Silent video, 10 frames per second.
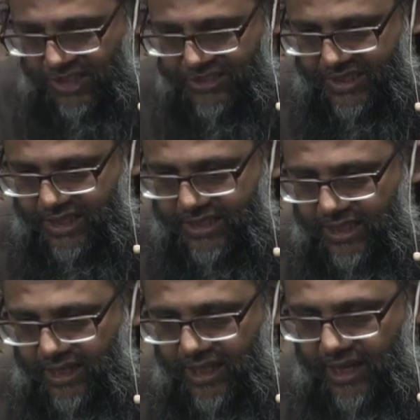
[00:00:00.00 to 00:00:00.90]

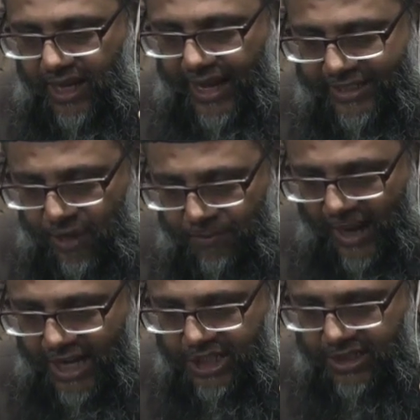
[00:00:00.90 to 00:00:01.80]
justice and
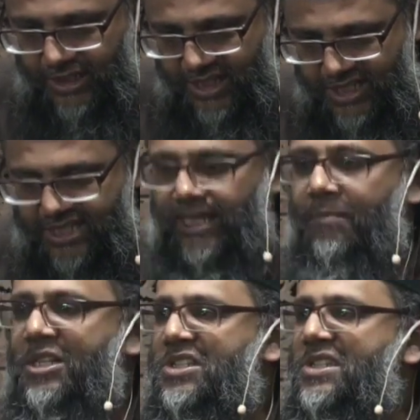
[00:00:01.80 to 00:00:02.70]
compassion is
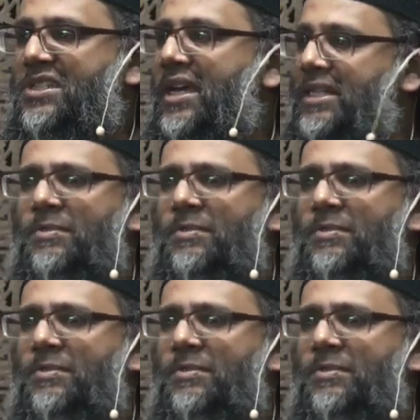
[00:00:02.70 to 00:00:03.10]
established in society.